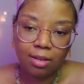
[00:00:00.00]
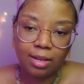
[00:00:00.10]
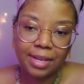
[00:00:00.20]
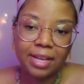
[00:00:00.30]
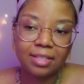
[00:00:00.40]

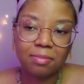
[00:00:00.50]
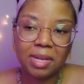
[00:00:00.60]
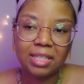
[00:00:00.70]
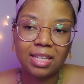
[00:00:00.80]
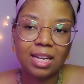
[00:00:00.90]
I guess,
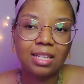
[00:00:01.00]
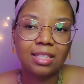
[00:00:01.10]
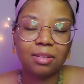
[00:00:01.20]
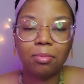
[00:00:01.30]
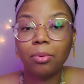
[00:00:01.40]
maintain
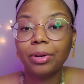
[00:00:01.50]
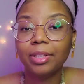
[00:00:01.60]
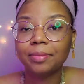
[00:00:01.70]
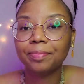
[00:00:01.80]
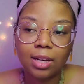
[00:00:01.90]

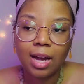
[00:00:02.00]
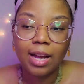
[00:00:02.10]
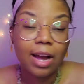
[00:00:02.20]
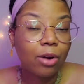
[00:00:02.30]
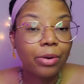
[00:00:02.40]
support.
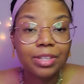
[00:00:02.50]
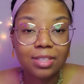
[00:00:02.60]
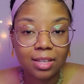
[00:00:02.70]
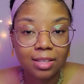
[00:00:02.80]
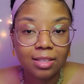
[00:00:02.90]
I always
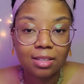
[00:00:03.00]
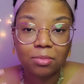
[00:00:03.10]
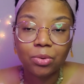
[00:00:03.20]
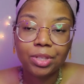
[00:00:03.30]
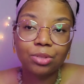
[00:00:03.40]
say this, I'm
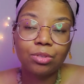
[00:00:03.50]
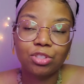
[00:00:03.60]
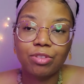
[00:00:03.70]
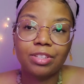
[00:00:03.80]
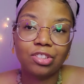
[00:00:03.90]
going through a
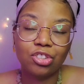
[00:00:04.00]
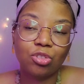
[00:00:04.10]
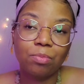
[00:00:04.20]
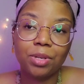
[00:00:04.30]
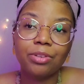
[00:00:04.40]

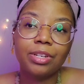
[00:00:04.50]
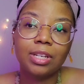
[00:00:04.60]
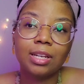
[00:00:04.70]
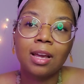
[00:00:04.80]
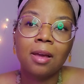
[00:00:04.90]
transitional
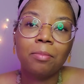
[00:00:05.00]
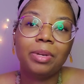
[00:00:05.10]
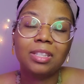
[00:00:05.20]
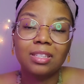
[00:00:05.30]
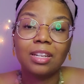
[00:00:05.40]
period,
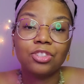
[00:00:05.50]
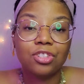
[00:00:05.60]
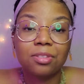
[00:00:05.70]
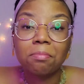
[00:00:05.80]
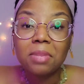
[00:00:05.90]
but it's not
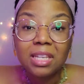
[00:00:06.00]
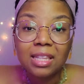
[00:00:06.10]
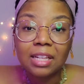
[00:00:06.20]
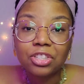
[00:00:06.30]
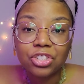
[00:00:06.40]
just me
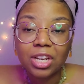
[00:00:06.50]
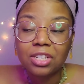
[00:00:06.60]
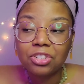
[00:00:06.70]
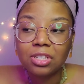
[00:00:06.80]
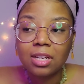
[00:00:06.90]
that's
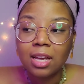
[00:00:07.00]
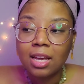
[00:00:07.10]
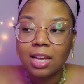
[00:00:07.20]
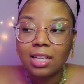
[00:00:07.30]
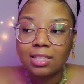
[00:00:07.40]
changing.
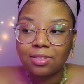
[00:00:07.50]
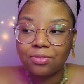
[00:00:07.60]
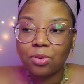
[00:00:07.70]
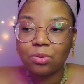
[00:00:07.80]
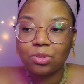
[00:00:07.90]
It's the
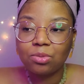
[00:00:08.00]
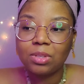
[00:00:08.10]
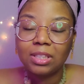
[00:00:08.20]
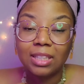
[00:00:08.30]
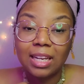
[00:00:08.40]
folks who
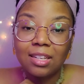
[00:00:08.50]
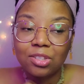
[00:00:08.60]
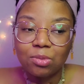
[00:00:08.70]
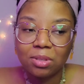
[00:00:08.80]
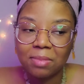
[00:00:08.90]

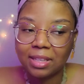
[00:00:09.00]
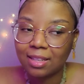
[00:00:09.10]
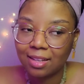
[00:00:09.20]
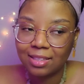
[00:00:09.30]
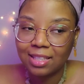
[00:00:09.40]
engage with my
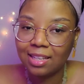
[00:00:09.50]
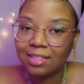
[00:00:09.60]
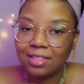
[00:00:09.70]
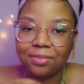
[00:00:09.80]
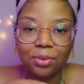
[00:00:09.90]
content.
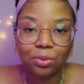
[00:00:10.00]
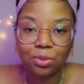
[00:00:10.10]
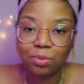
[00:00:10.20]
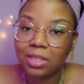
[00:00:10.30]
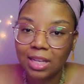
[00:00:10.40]
It's the folks
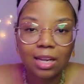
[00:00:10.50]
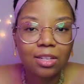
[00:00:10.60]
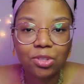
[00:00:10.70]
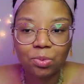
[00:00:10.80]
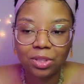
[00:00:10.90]
who
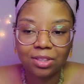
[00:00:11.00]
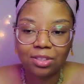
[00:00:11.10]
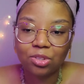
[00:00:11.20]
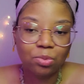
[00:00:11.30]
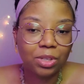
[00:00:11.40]
engage with
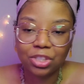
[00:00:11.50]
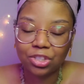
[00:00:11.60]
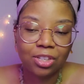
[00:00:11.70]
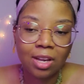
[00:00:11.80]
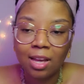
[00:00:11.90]
the
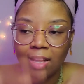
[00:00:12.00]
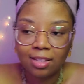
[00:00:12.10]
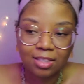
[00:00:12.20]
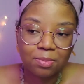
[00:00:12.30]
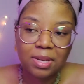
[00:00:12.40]
Twitch
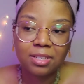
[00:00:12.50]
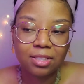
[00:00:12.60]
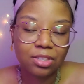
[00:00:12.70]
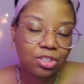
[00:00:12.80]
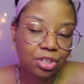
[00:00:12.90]
space
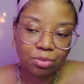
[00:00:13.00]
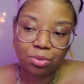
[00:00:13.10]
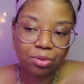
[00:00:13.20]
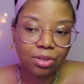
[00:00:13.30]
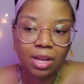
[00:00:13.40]
in
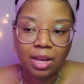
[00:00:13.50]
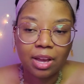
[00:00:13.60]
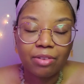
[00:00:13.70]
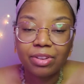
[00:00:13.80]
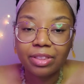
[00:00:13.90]
general.
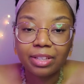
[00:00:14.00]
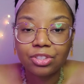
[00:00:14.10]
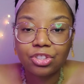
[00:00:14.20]
Everything's